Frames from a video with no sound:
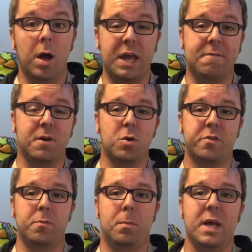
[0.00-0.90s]
Okay,
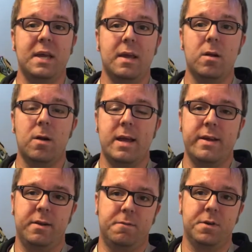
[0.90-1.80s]
folks, Mike here,
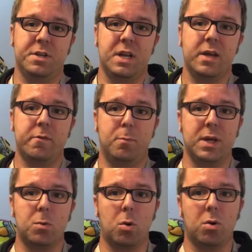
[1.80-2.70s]
and for today's
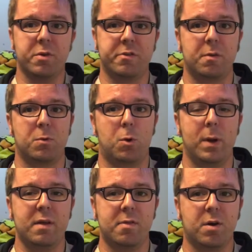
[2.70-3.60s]
B-roll, some
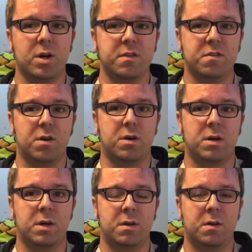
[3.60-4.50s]
quick thoughts
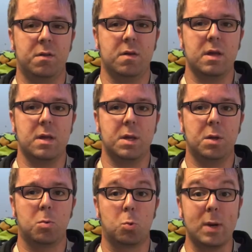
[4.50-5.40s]
on
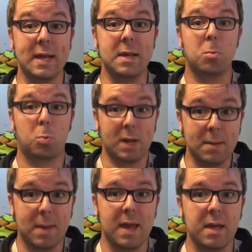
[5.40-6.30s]
the
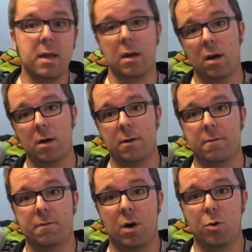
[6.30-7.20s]
re-remake
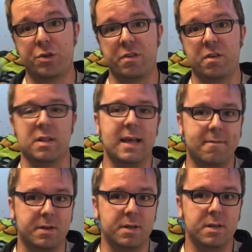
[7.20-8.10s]
of Ocean's
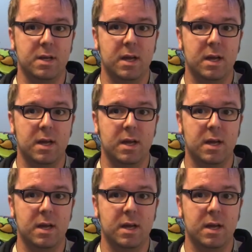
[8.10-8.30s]
11.